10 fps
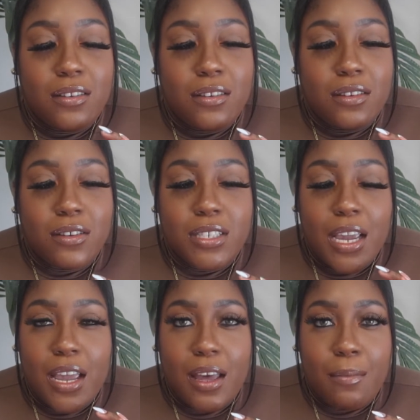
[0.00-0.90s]
Dolce
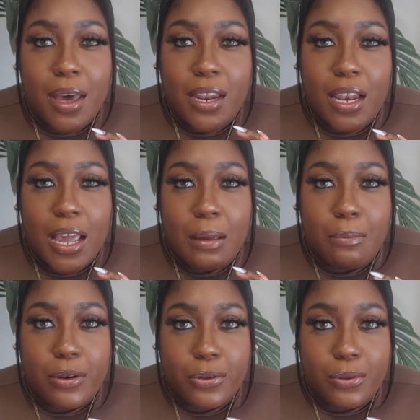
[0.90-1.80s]
& Gabbana light
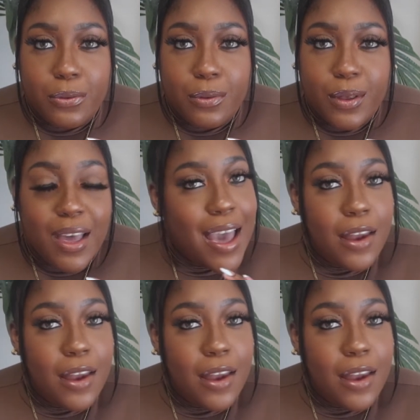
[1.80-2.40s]
blue, I